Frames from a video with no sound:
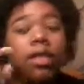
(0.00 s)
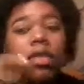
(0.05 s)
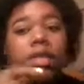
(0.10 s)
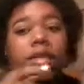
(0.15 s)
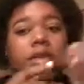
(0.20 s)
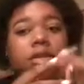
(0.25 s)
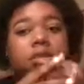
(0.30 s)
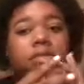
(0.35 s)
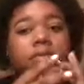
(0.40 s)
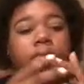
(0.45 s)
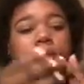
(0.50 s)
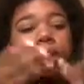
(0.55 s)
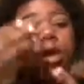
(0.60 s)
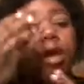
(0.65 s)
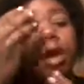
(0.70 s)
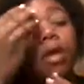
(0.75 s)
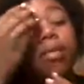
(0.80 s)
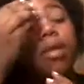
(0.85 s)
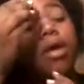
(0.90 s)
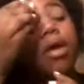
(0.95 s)
this
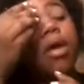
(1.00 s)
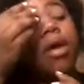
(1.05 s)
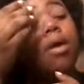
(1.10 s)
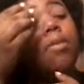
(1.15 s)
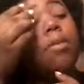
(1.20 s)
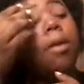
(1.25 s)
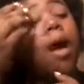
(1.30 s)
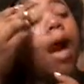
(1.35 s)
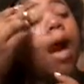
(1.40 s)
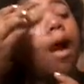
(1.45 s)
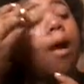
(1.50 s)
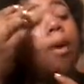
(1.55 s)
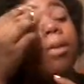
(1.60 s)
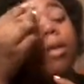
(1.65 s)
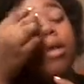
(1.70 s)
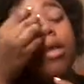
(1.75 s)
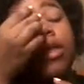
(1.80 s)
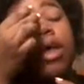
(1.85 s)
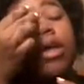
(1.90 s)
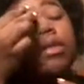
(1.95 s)
week coming up, I'll
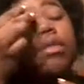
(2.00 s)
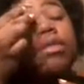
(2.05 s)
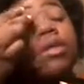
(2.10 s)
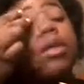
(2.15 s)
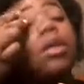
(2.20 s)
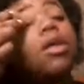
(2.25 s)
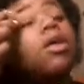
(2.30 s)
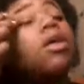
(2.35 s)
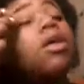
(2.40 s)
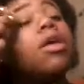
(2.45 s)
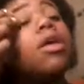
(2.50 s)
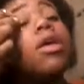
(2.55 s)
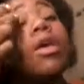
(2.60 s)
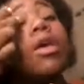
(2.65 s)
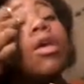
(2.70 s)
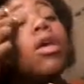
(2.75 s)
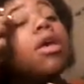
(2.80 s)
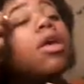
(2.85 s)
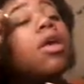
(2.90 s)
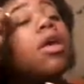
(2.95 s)
be testing
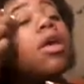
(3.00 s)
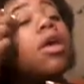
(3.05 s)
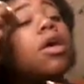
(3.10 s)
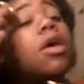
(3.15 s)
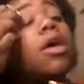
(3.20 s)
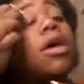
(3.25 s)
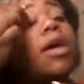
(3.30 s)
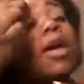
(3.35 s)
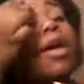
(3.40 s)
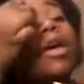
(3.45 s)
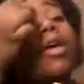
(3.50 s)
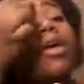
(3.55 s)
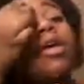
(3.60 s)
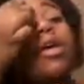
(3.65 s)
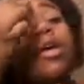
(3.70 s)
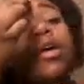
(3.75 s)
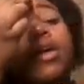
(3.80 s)
like